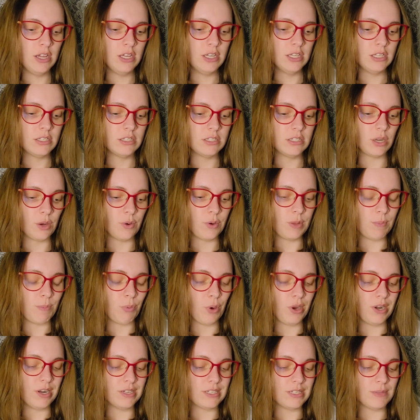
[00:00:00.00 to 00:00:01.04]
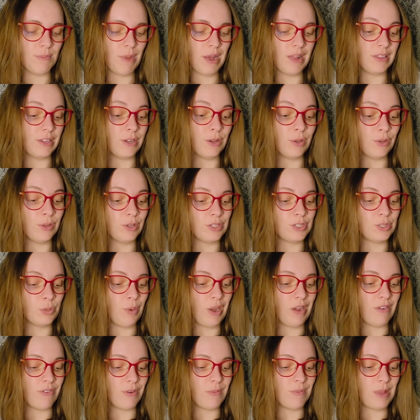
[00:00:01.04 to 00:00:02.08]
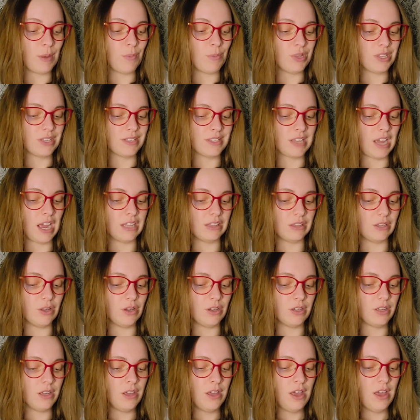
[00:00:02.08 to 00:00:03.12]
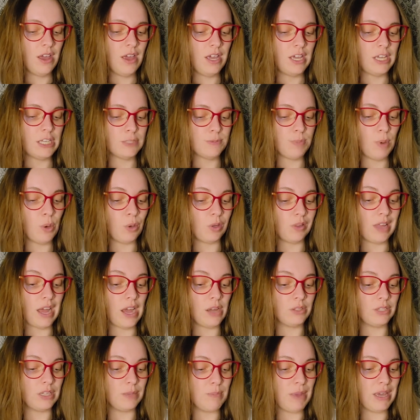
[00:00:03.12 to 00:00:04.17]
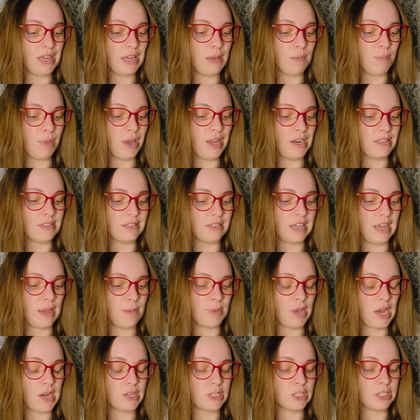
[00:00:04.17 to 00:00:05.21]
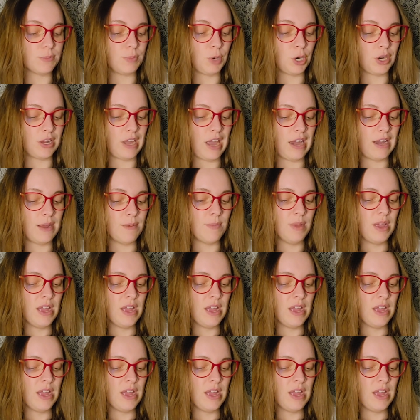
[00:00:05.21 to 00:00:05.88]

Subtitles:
Tony pointed to Meli, who looked away from them with a sad look. He spoke loudly, making Ben and Sam kind of smirk at him.